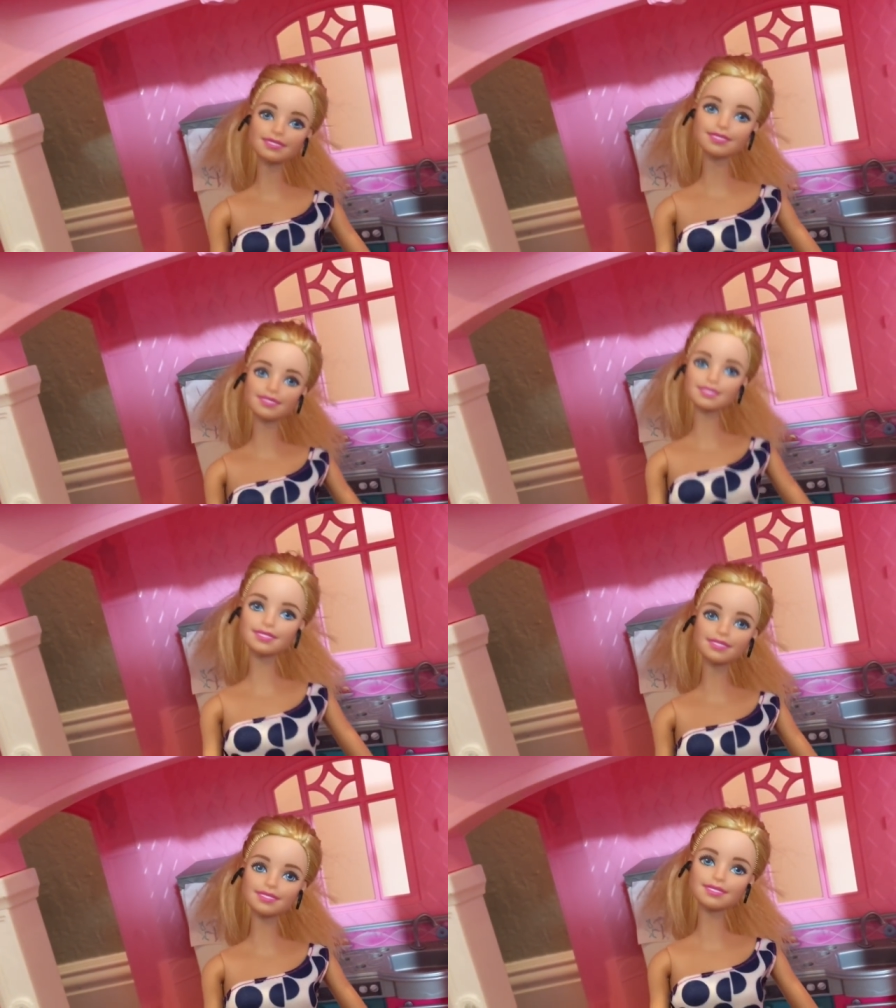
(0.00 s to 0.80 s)
And as
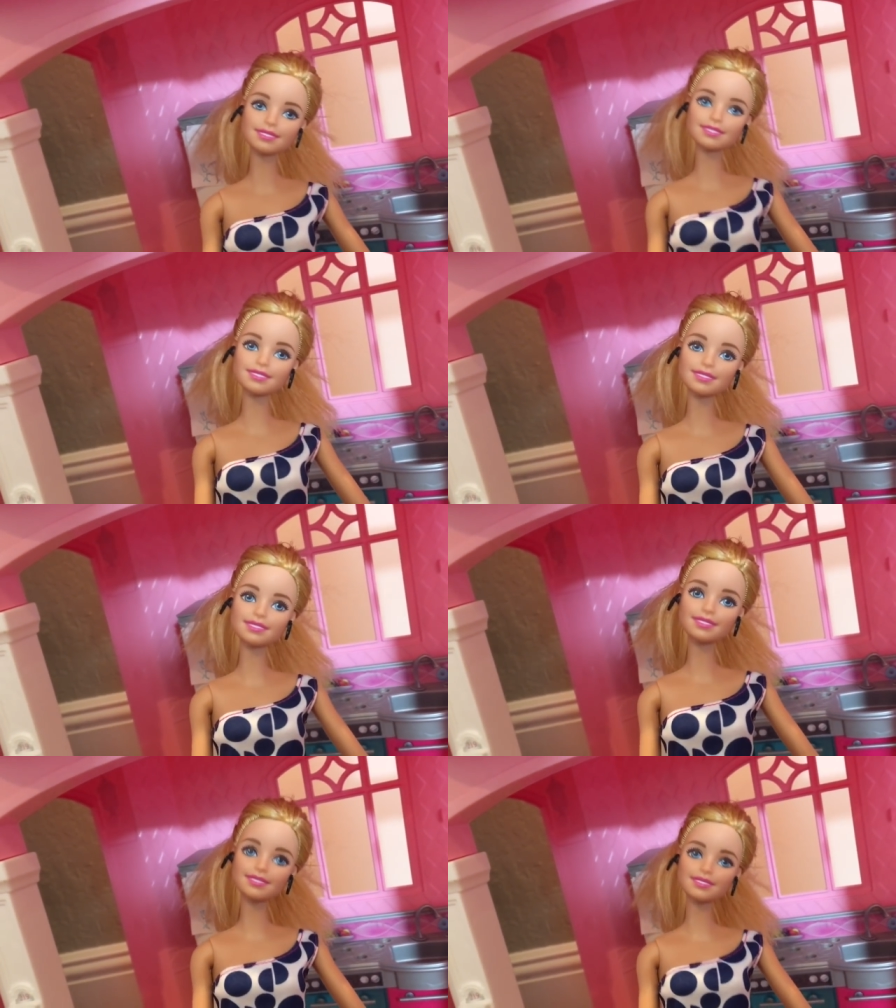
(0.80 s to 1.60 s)
for Chelsea,
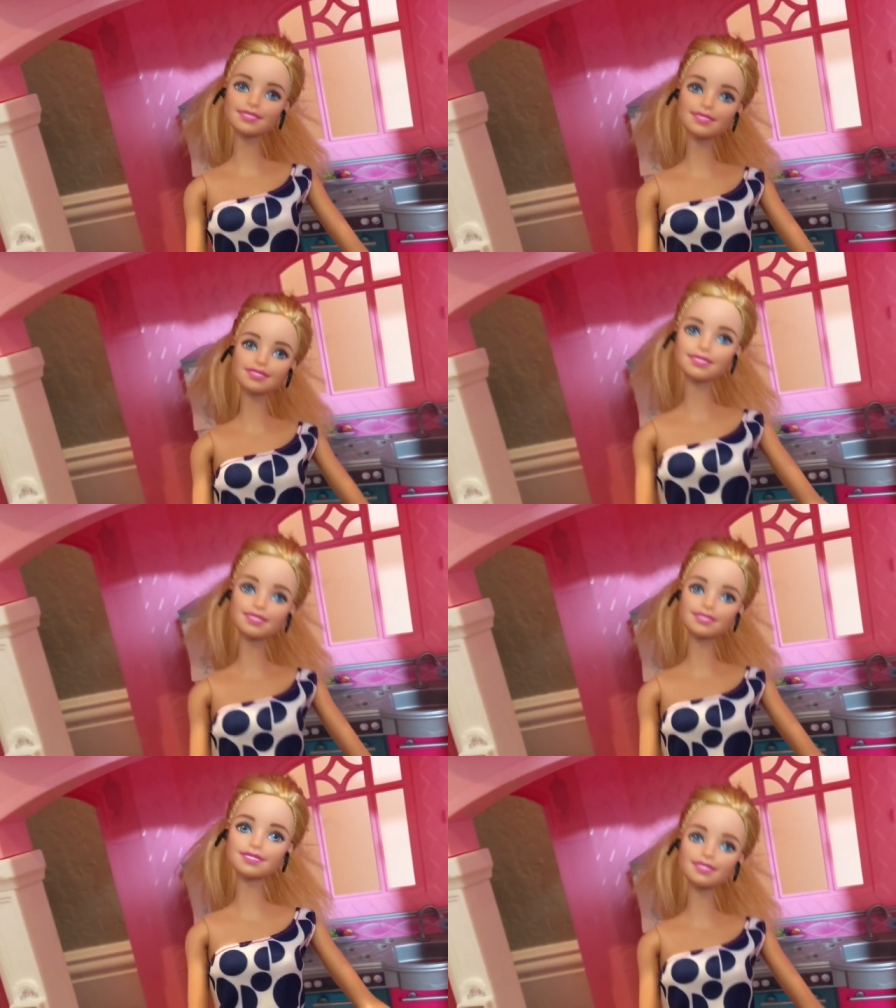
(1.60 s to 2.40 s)
she's
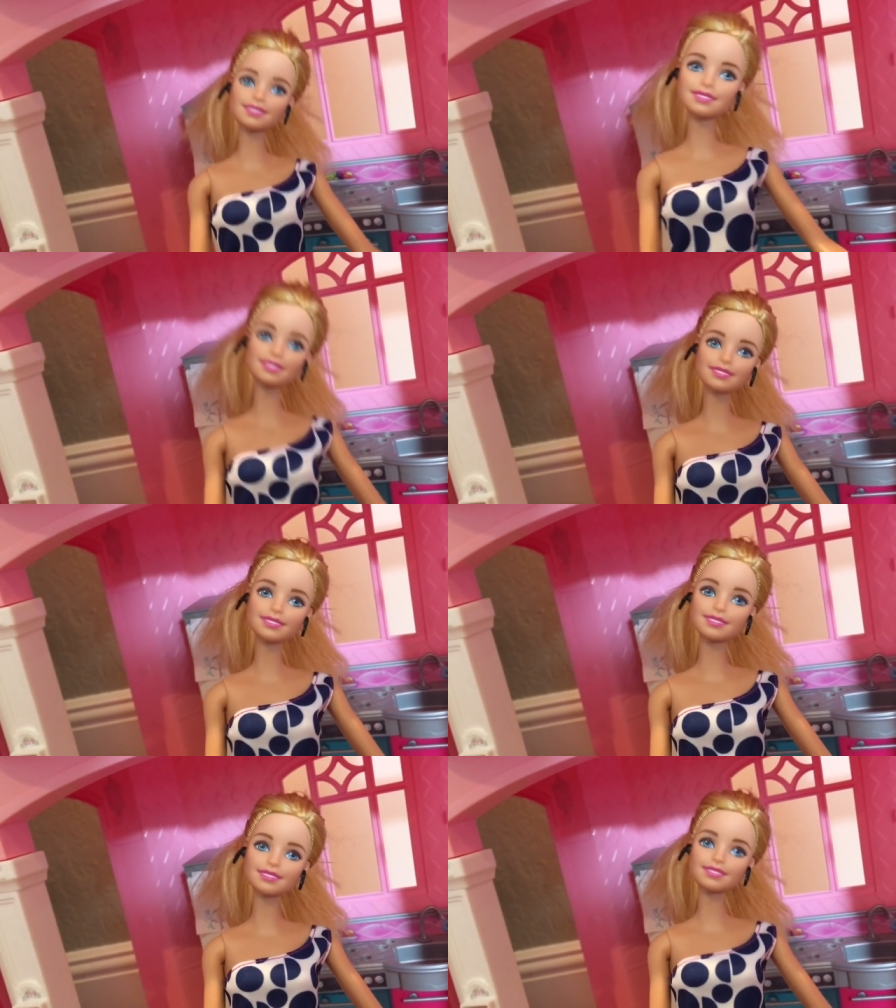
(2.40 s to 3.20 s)
just a little
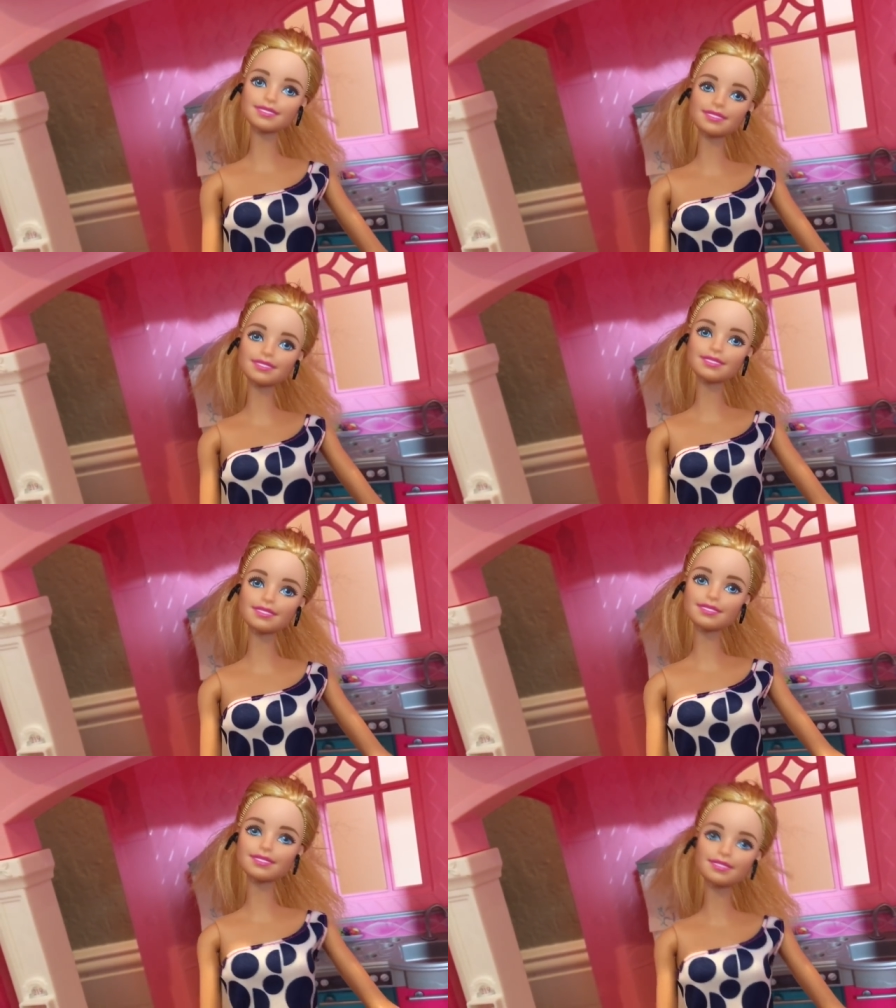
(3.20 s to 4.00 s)
baby girl,
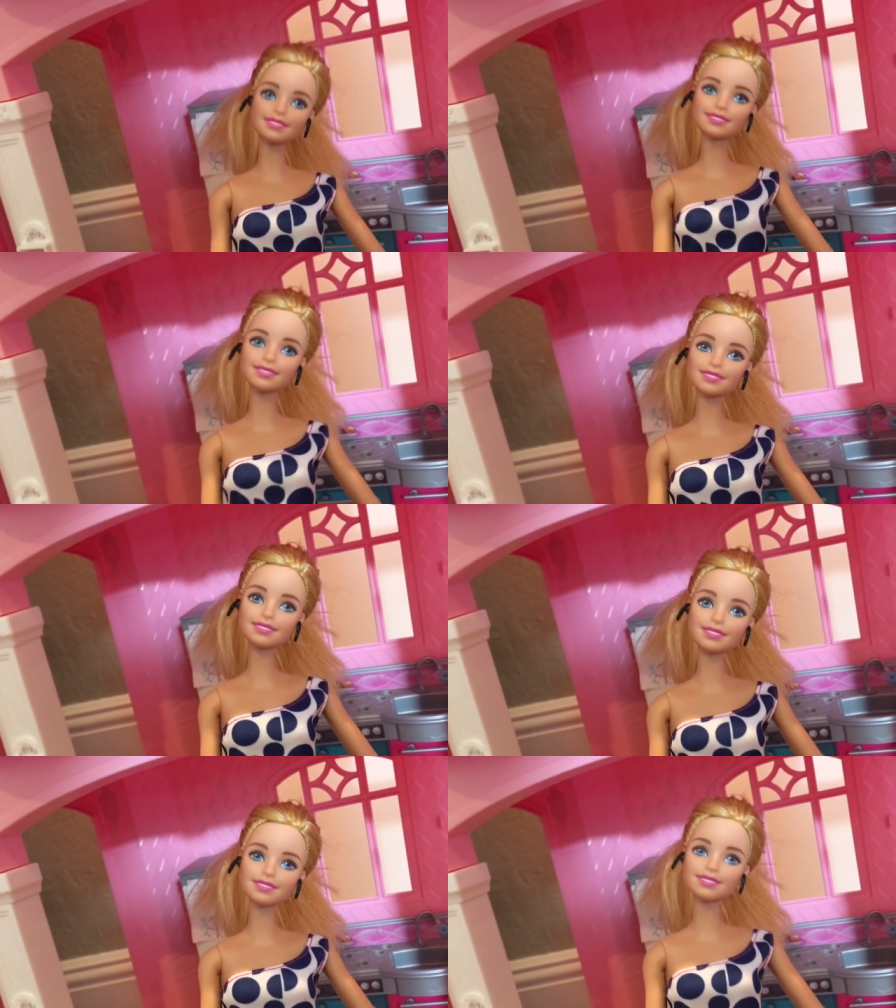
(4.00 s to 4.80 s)
the
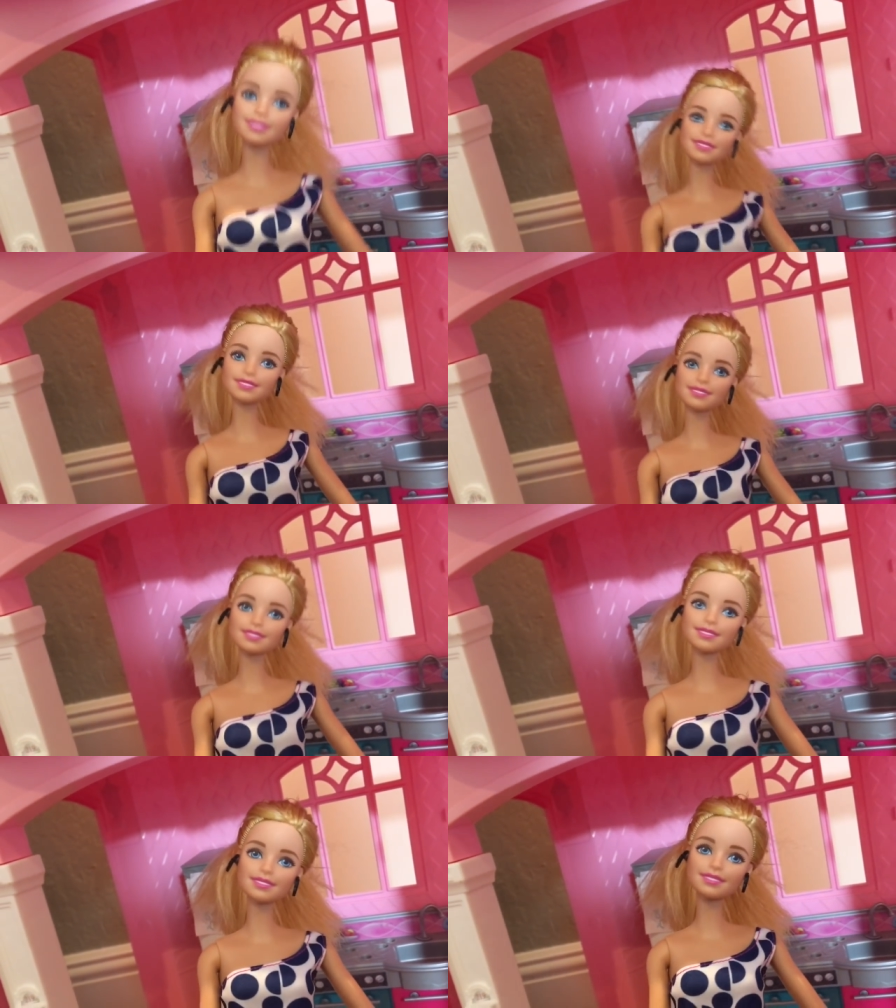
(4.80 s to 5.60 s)
cutest little thing
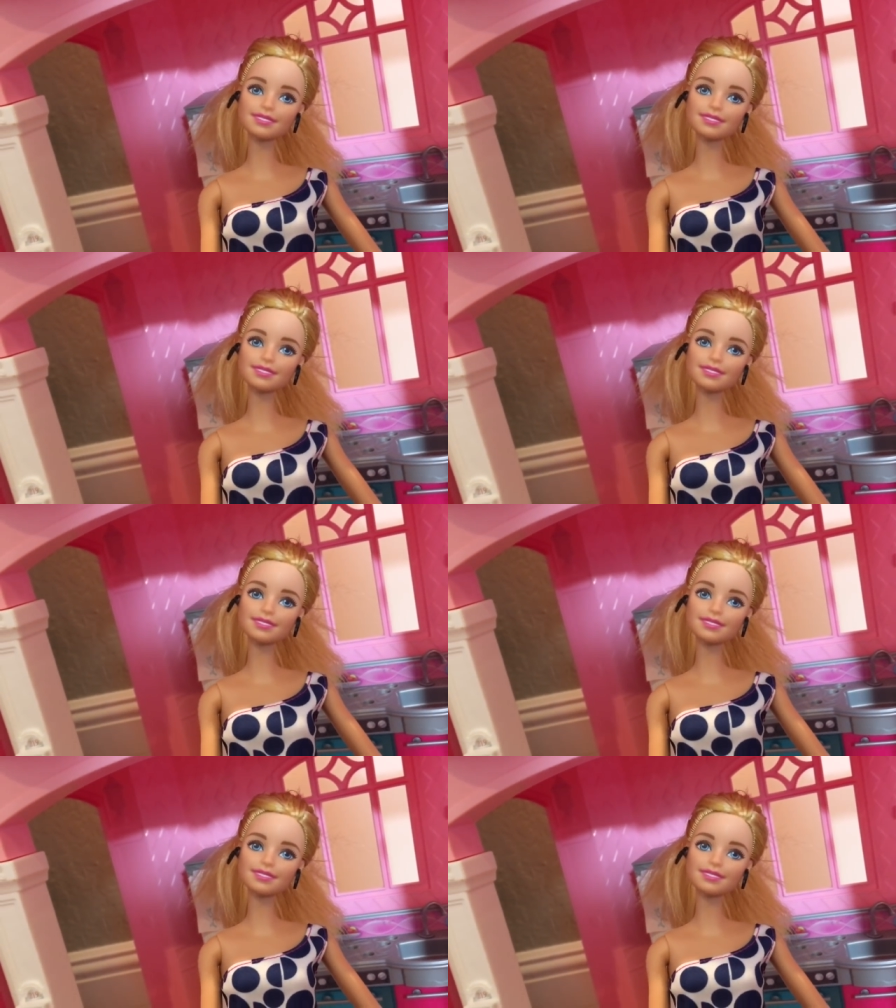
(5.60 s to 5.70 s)
ever.